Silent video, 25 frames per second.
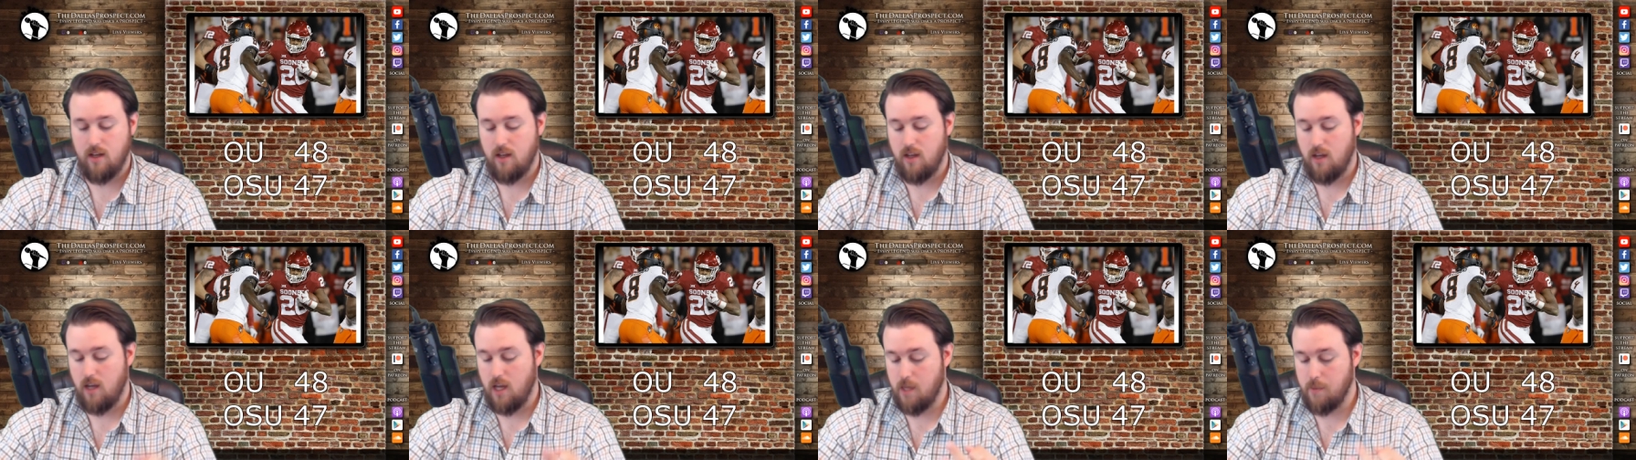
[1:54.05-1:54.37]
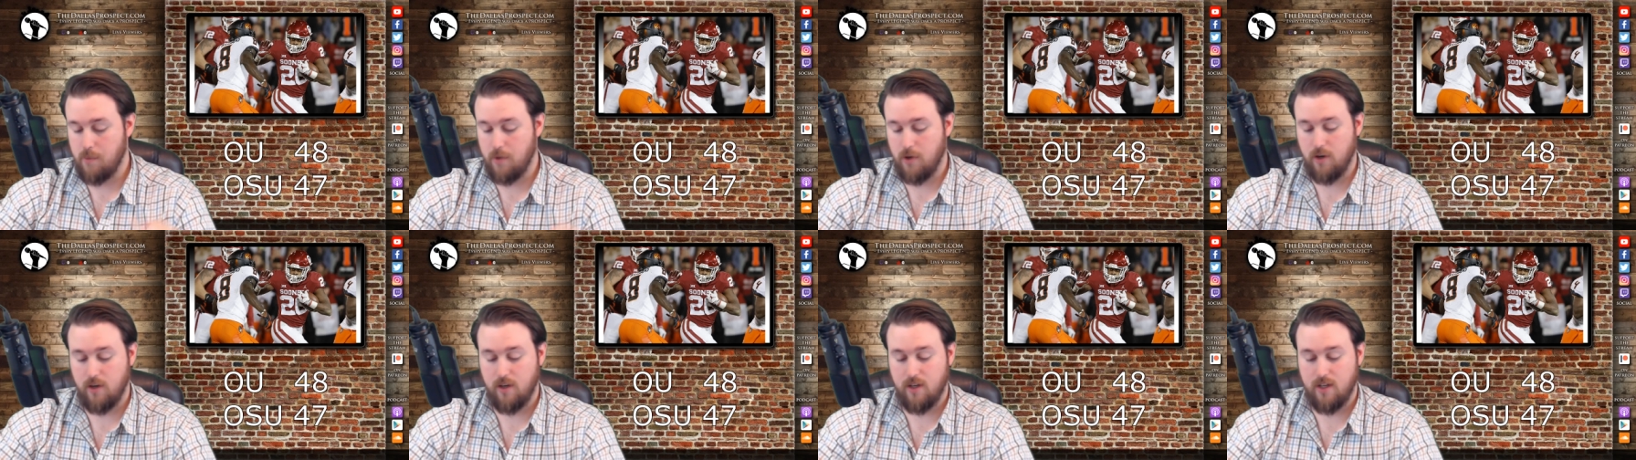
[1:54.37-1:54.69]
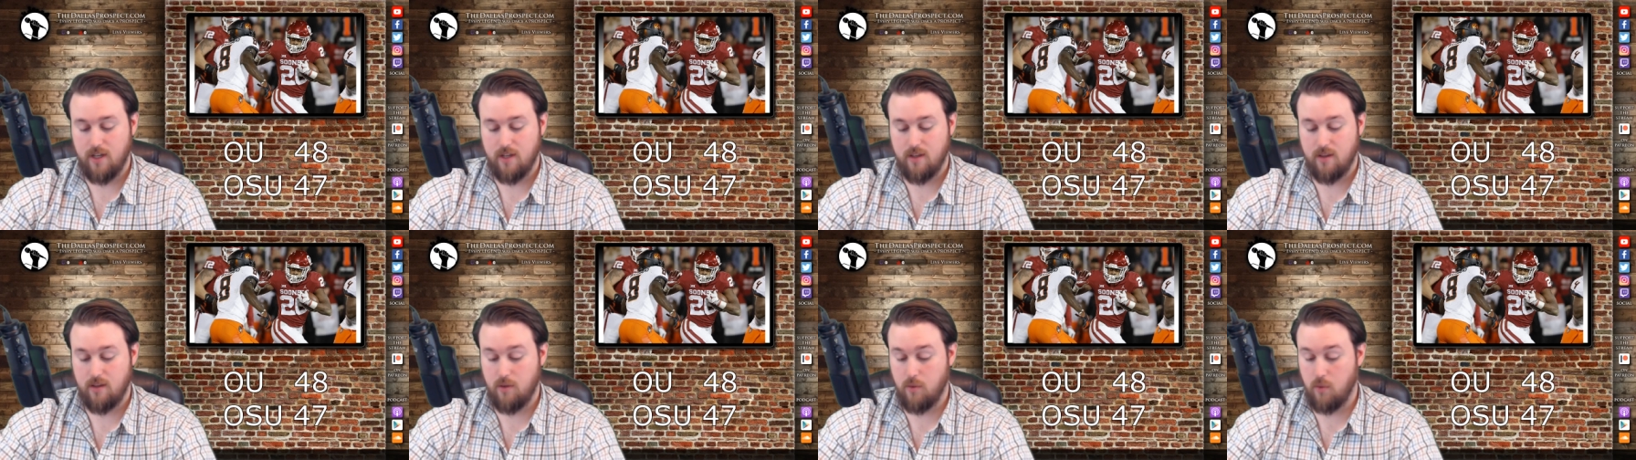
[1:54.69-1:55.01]
Hubbard,
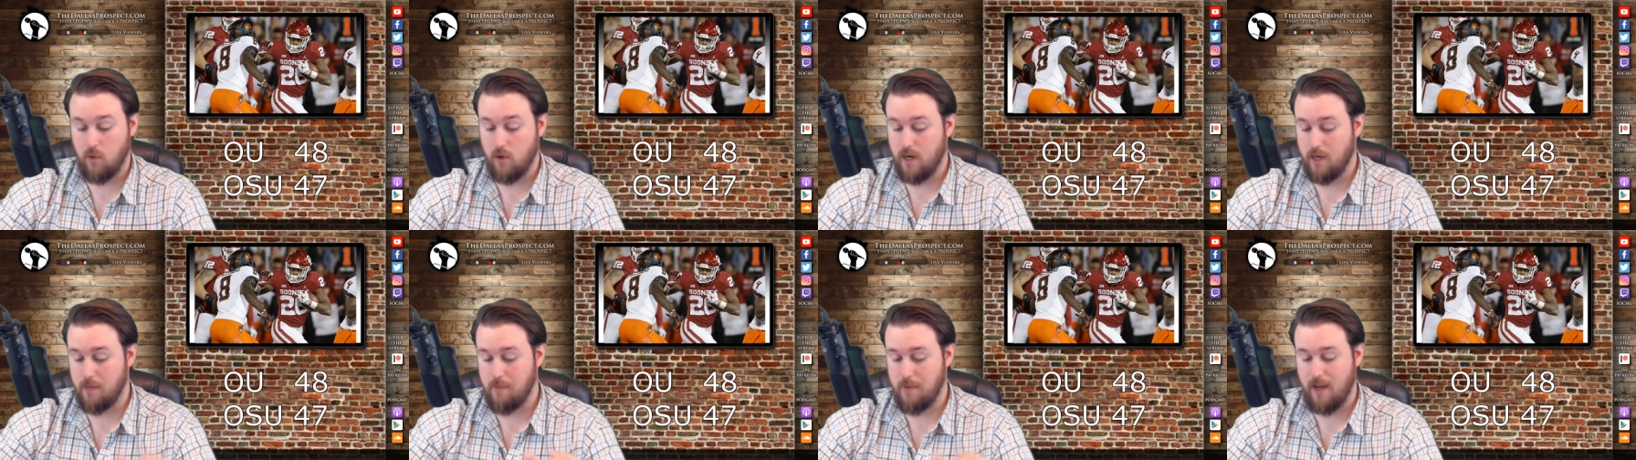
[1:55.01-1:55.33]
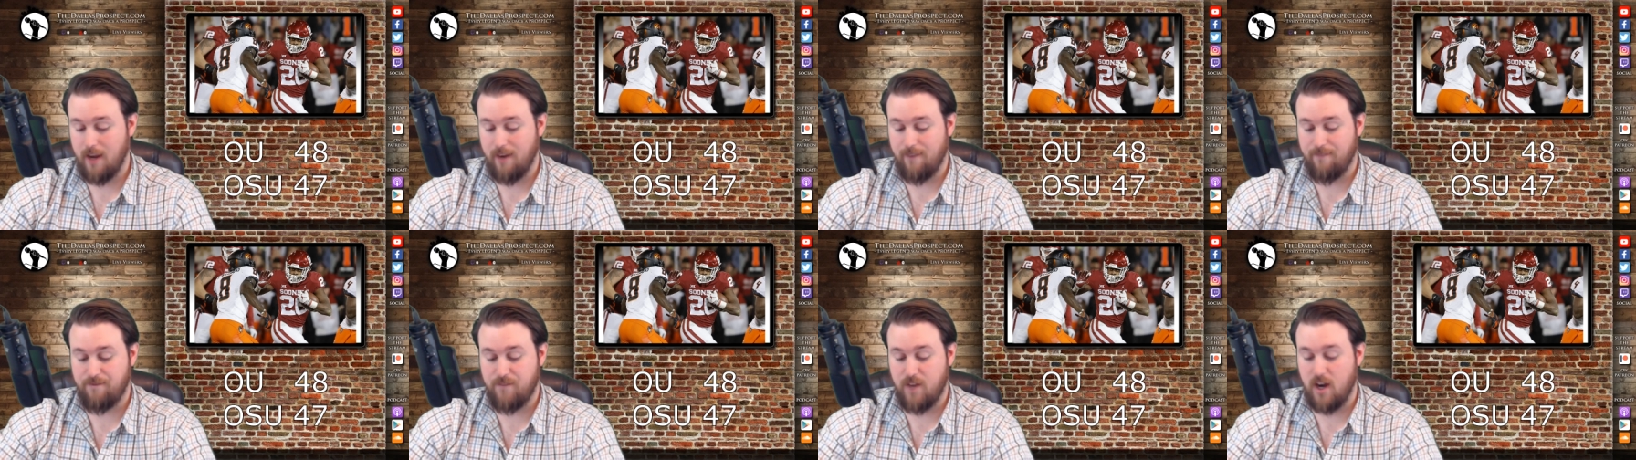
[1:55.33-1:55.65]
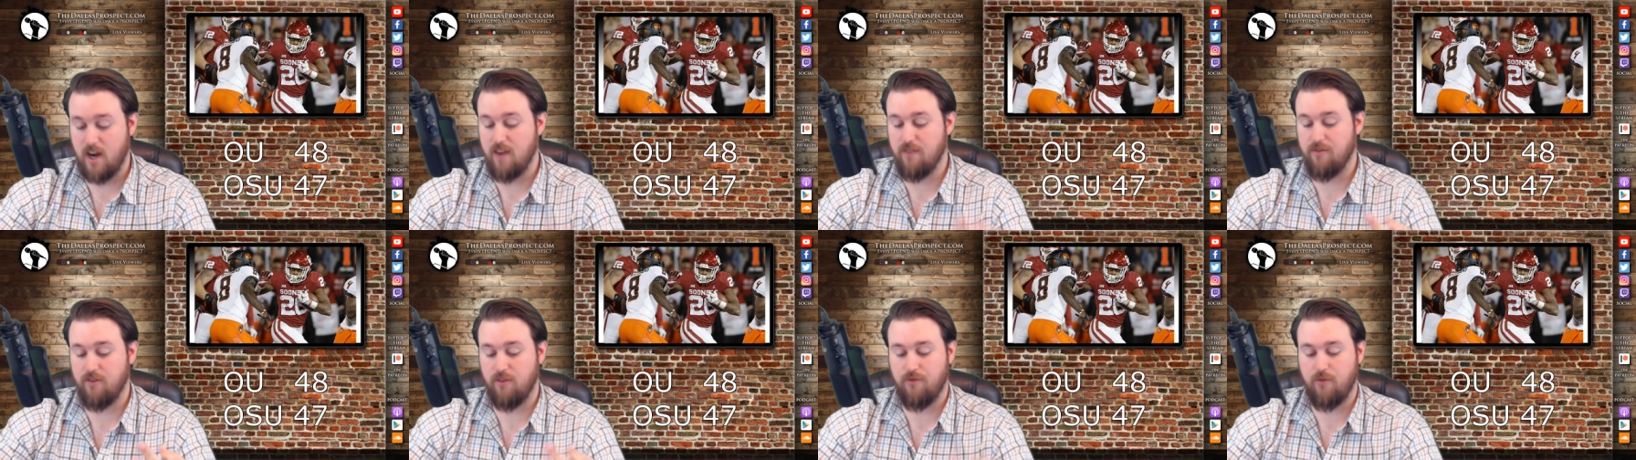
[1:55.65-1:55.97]
the running back,
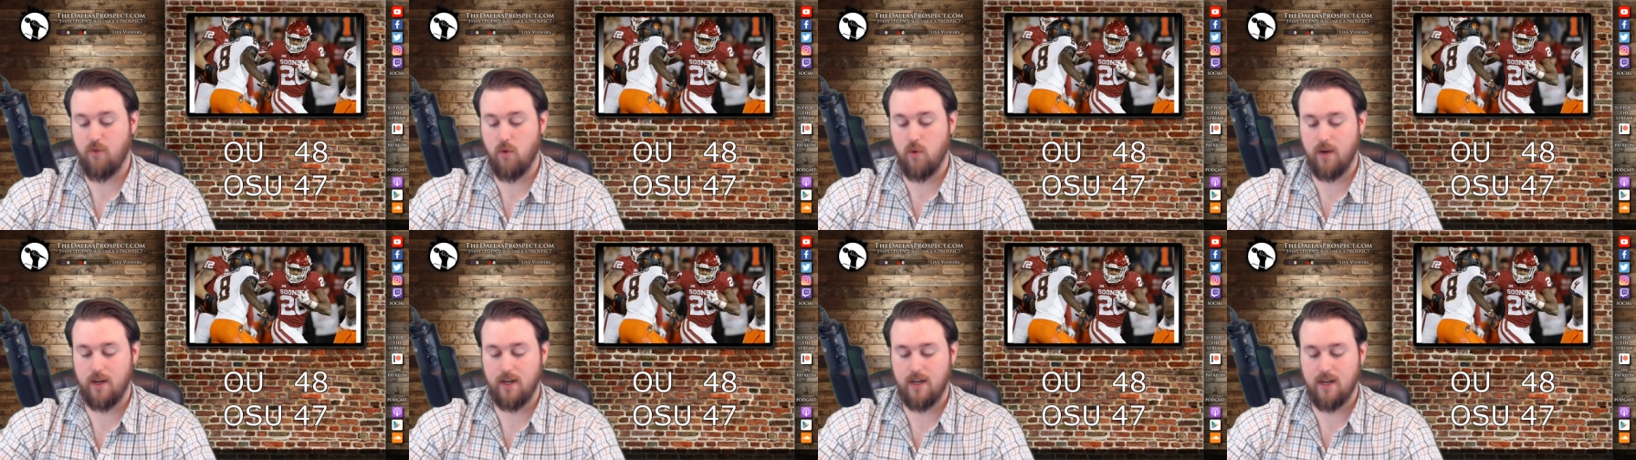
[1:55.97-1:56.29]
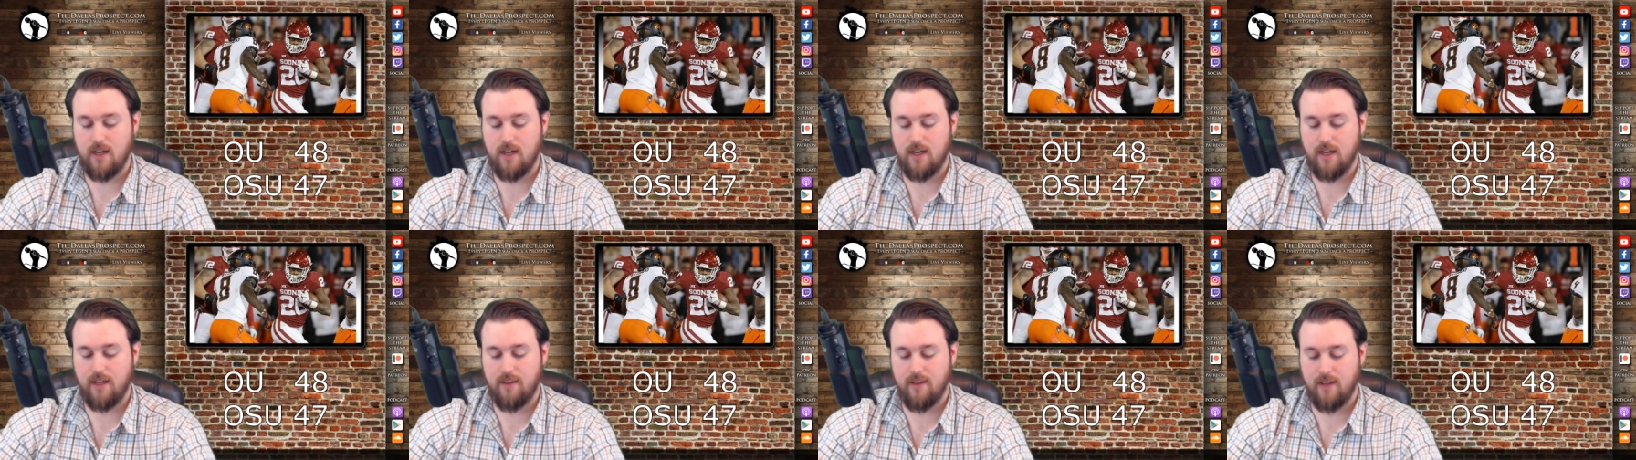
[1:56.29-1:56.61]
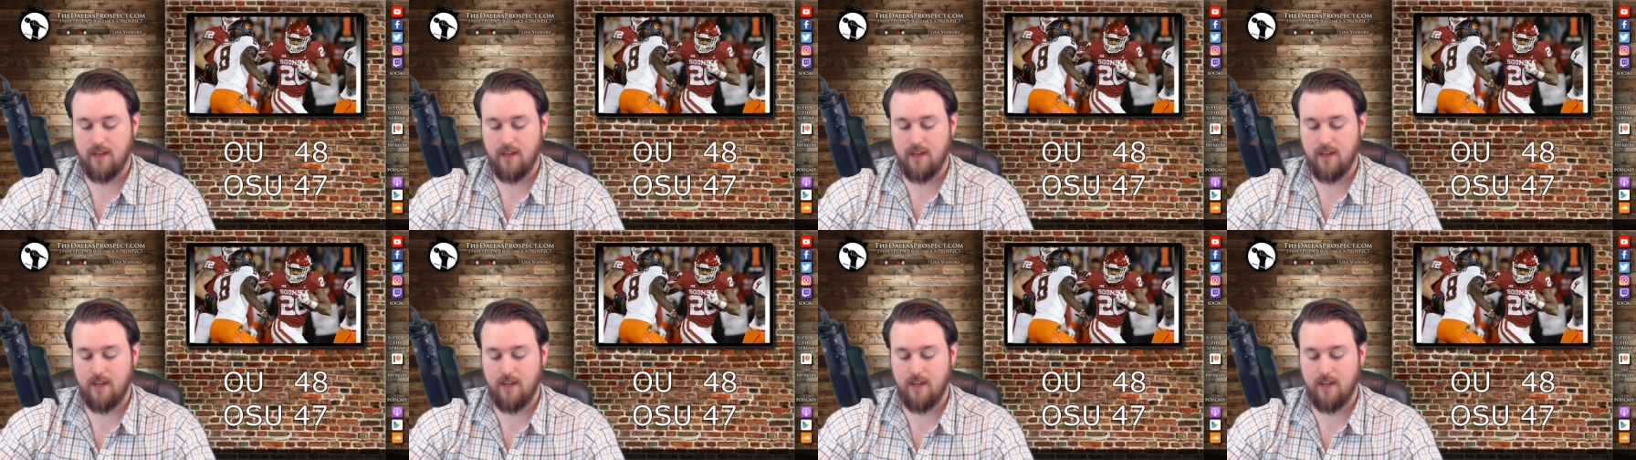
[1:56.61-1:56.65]
5 for 49.